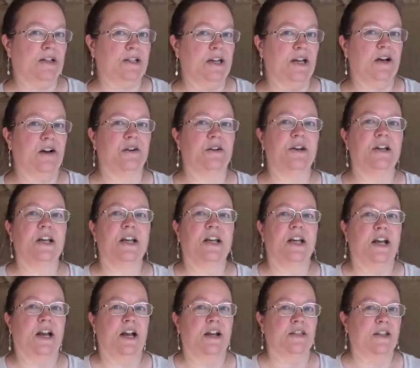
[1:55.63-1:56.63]
down,
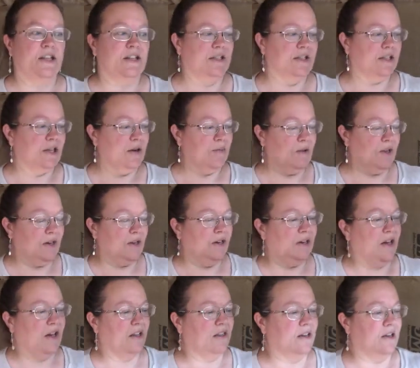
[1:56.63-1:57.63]
and then seam it
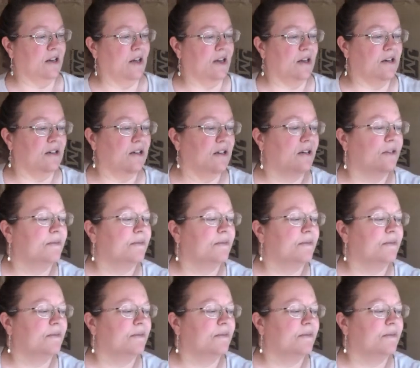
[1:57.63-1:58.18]
at the end.